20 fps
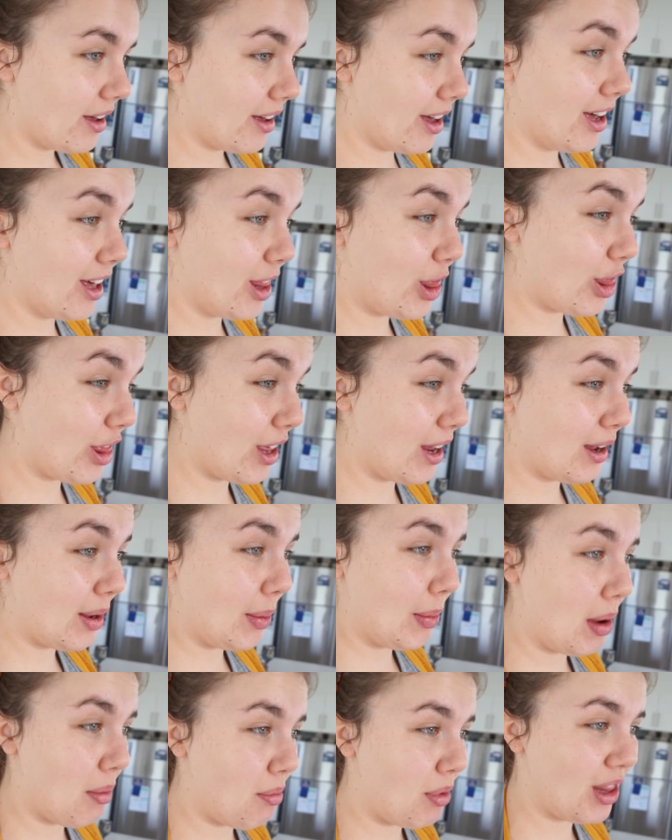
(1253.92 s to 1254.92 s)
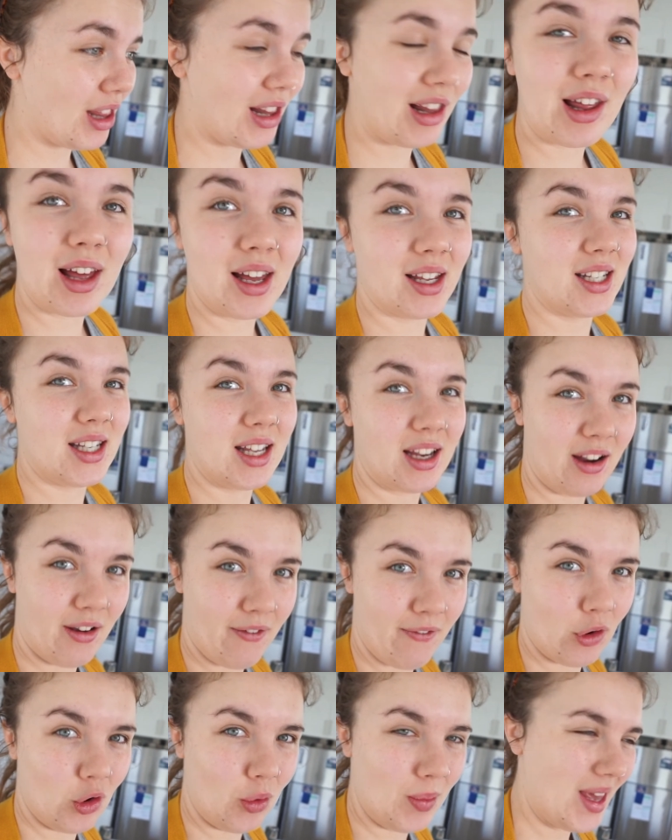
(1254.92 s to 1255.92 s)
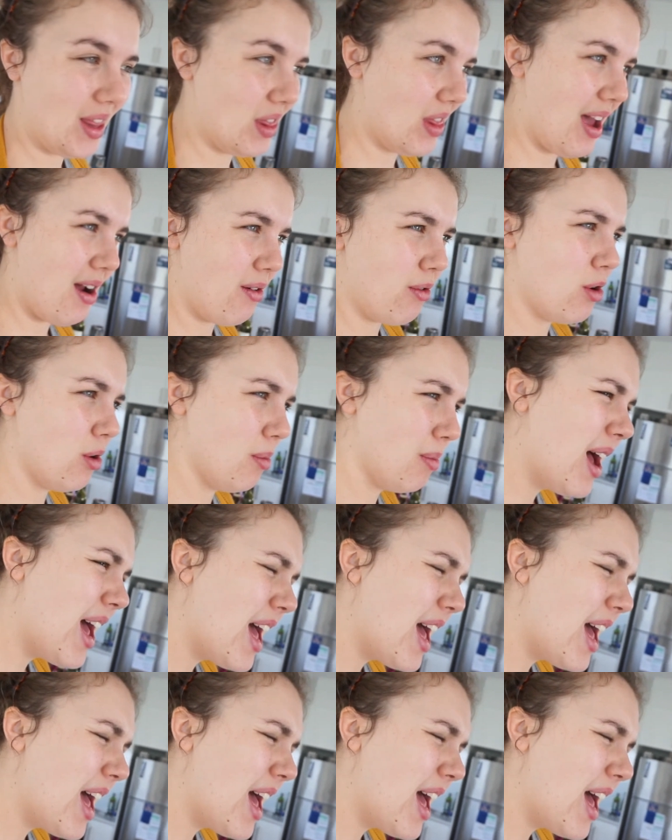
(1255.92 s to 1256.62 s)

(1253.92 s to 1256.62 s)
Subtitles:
I think it might be the last thing I film in that room.